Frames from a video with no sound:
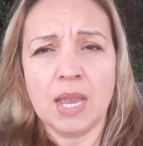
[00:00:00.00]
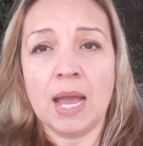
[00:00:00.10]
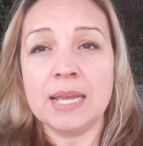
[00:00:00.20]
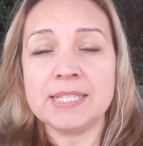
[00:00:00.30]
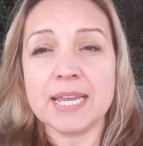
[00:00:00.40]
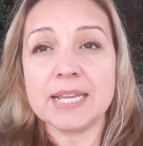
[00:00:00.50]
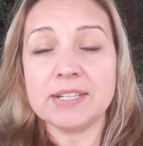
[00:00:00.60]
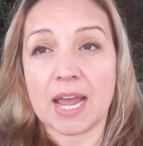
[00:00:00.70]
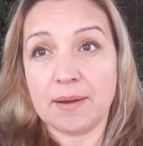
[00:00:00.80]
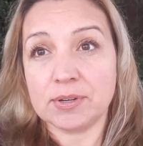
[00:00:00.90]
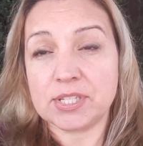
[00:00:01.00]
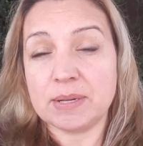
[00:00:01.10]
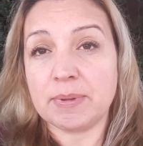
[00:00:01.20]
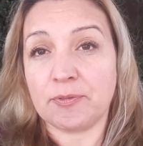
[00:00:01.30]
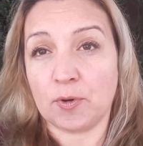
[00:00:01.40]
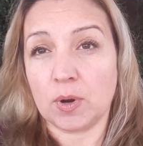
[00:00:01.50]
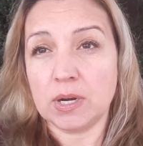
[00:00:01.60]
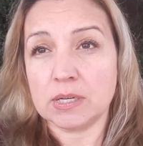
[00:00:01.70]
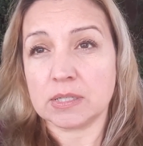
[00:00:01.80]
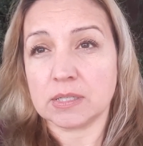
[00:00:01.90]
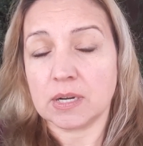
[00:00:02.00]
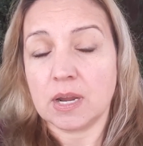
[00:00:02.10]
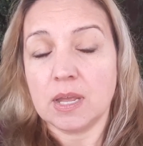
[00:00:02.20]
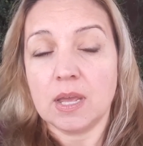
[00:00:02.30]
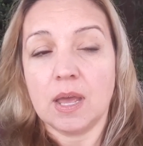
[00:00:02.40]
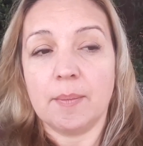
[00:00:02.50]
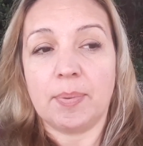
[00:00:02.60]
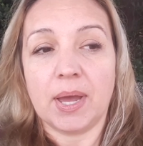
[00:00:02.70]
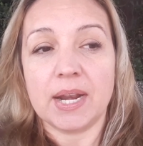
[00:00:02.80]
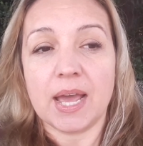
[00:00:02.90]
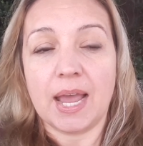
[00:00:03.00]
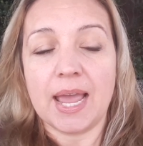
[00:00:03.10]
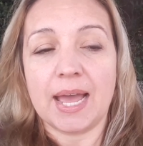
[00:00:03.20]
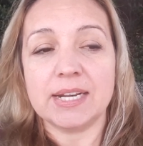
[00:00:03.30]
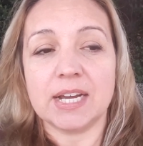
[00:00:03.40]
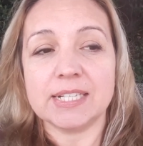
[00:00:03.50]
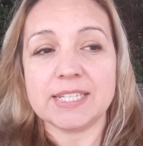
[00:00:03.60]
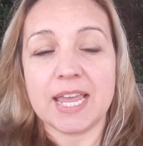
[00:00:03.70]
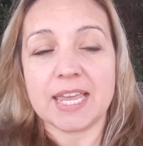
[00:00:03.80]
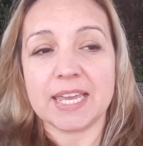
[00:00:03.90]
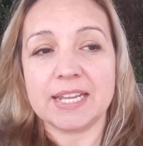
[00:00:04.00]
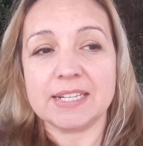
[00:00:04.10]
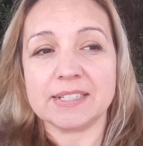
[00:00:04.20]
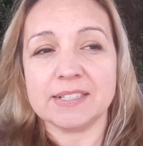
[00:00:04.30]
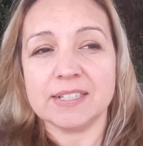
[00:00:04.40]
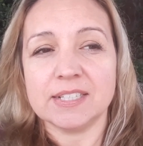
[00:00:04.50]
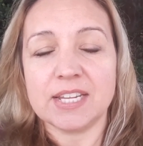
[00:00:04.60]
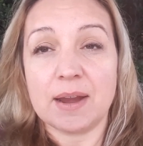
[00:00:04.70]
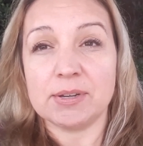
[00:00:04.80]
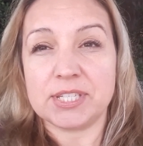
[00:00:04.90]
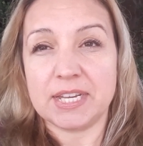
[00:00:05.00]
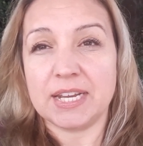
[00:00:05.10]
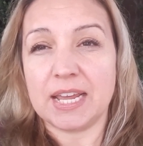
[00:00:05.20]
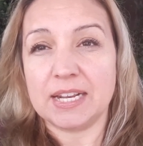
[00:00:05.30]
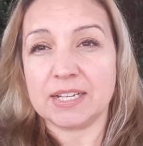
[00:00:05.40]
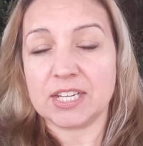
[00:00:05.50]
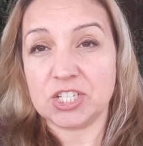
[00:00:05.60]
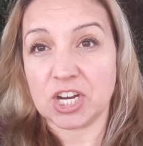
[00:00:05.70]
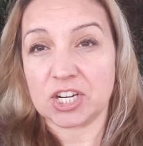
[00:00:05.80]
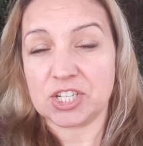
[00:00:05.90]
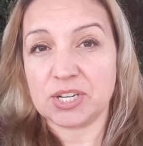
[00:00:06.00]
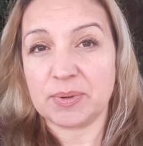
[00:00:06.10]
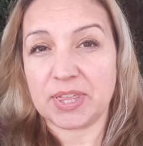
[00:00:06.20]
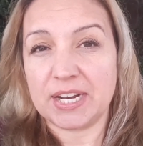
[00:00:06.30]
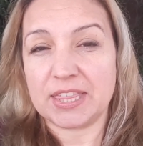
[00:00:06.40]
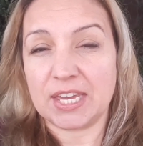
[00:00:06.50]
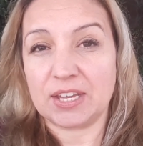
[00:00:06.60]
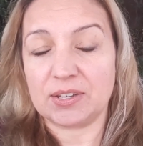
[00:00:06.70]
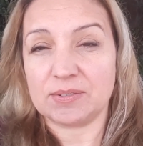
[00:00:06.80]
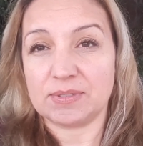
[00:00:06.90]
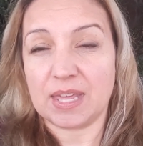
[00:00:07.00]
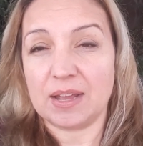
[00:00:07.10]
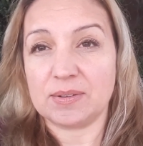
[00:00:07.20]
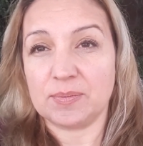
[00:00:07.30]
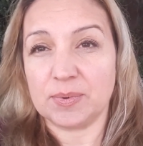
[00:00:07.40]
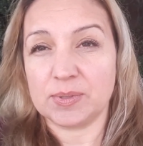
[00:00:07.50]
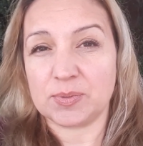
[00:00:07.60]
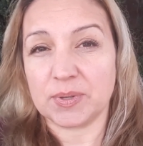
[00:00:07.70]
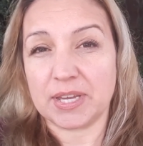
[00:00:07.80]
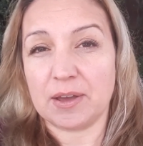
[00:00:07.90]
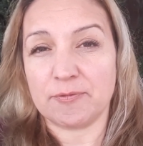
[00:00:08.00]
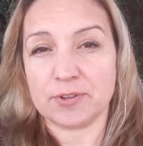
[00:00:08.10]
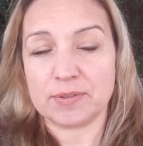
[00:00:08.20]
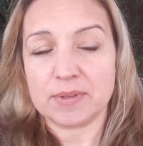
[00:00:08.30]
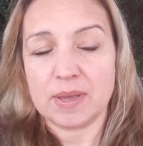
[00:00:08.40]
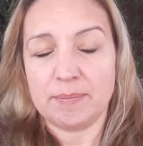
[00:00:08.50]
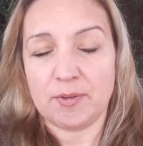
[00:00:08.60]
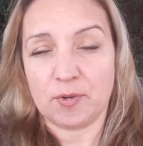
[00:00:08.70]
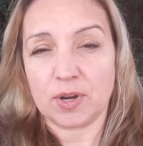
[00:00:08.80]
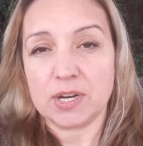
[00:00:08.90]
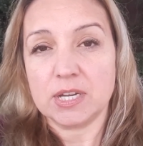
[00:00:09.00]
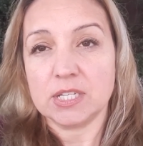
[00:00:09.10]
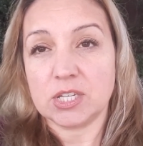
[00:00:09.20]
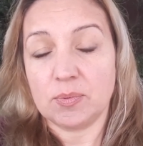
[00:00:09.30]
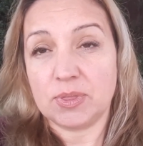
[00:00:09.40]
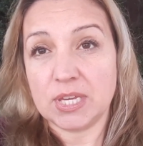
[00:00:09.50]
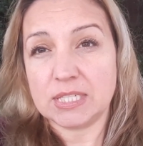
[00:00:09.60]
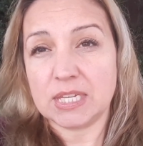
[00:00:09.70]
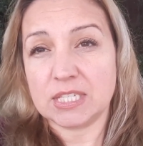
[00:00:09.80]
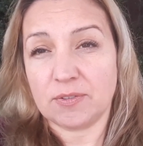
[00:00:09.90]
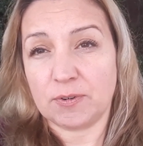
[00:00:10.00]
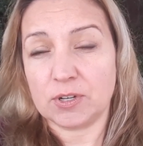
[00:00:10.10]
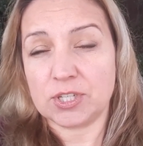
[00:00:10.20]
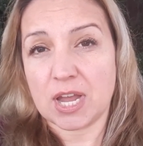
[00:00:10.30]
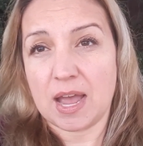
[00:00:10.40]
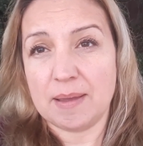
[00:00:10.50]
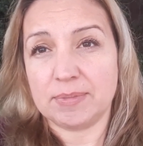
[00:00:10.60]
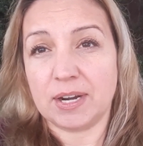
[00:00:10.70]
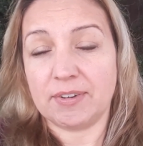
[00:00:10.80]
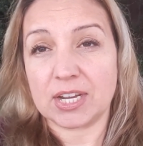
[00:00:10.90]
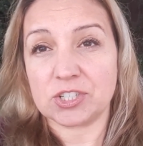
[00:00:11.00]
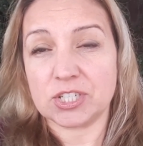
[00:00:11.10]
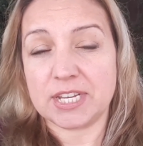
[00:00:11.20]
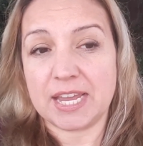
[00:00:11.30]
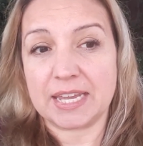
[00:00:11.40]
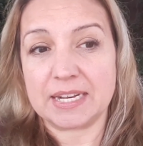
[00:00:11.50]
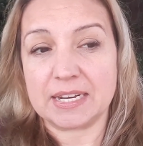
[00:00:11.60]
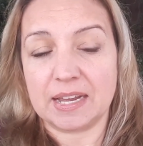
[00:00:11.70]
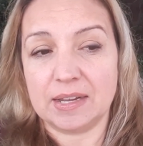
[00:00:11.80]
had taken tyrosine before, but I had not taken tyrosine in conjunction with anything that was really helpful before. So this is the first time that I've actually taken